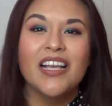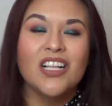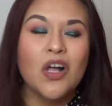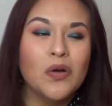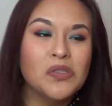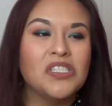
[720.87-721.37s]

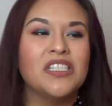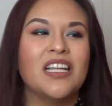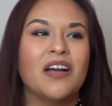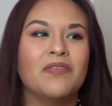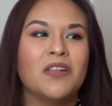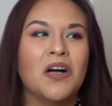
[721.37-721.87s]
go see
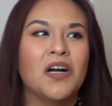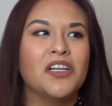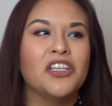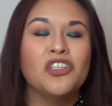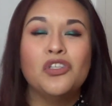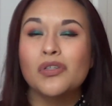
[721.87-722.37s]
that
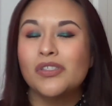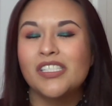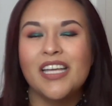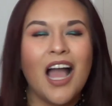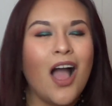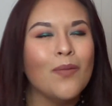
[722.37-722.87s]
vlog. You'll
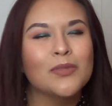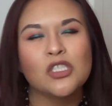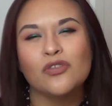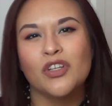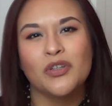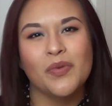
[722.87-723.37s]
see how much
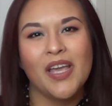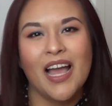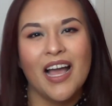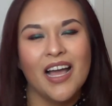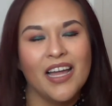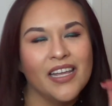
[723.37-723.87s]
fun we
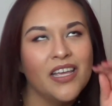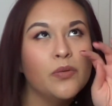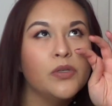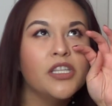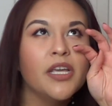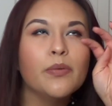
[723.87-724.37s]
had.
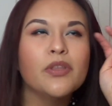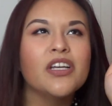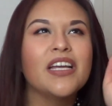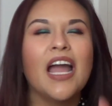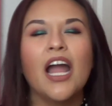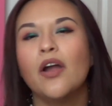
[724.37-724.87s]
They were the
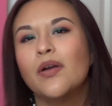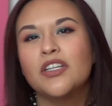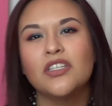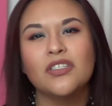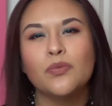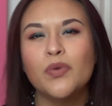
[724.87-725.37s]

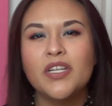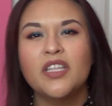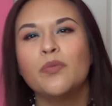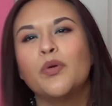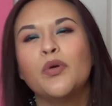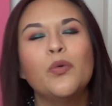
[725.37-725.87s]
characters, Winnie
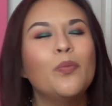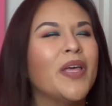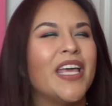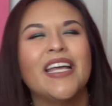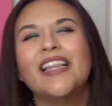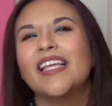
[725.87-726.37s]
the Pooh,
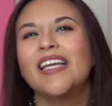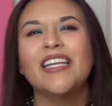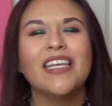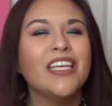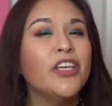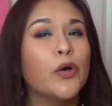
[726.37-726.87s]

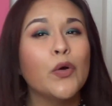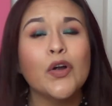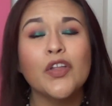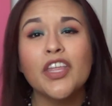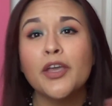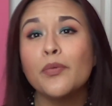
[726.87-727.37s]
Piglet,
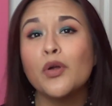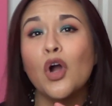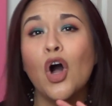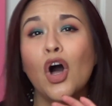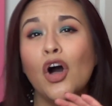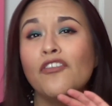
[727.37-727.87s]
Eeyore. They were
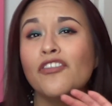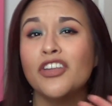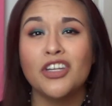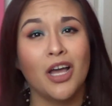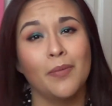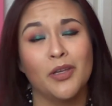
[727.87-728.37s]
all
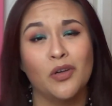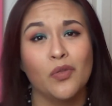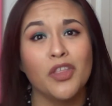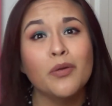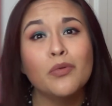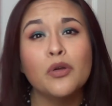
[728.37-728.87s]
phenomenal.
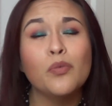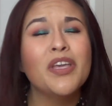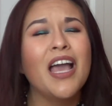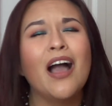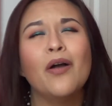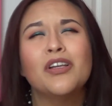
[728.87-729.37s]
We
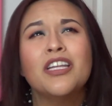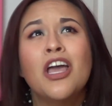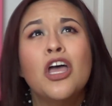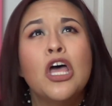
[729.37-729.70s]
had